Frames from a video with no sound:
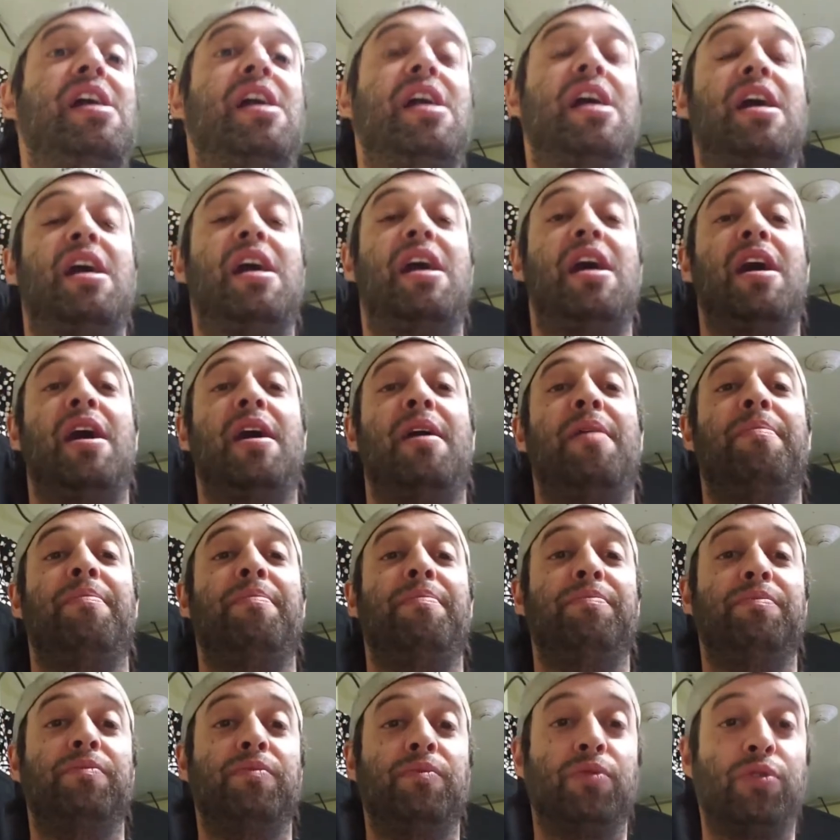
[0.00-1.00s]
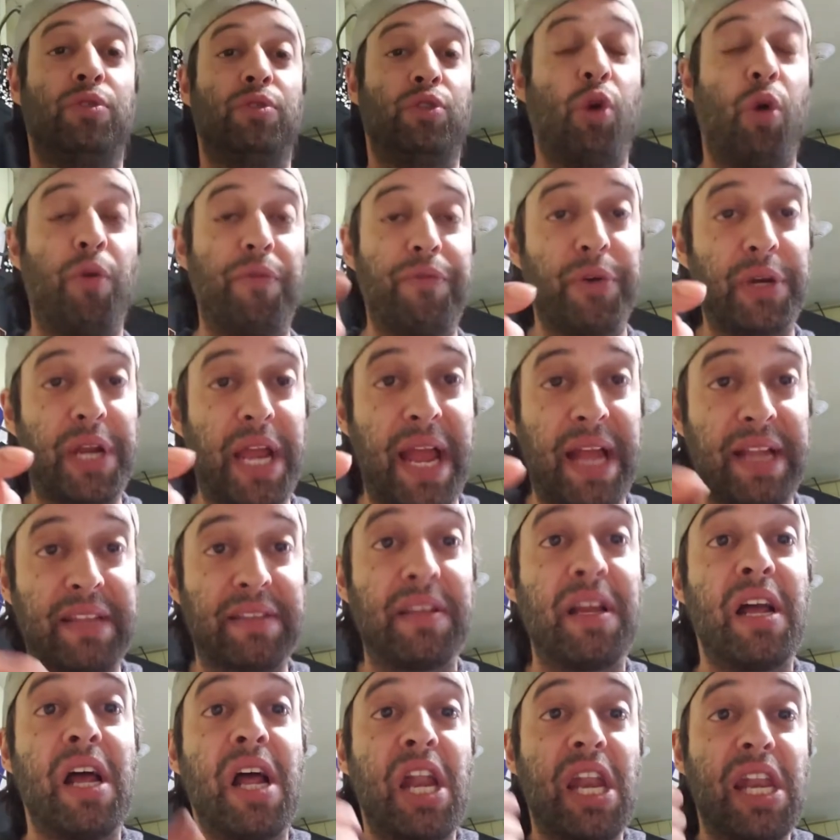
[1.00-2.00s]
Don't forget,
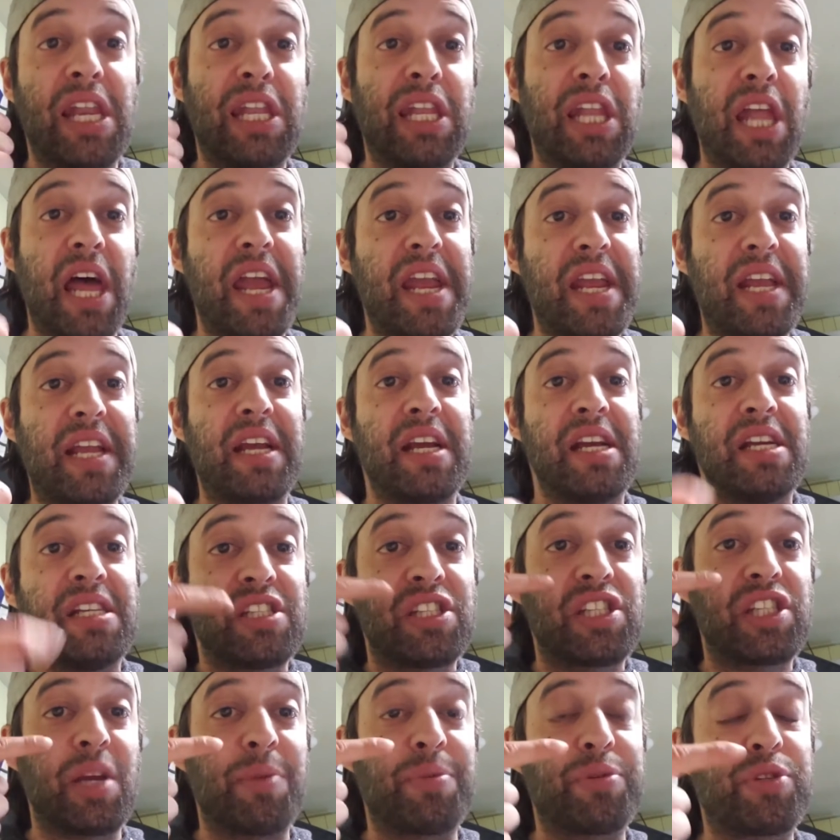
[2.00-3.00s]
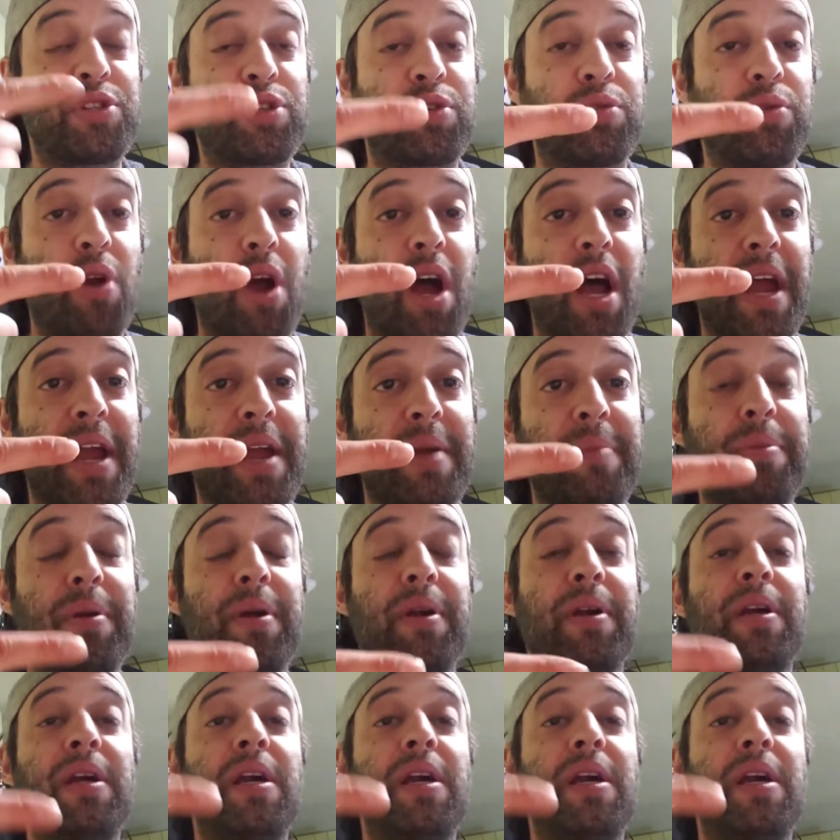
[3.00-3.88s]
like, subscribe,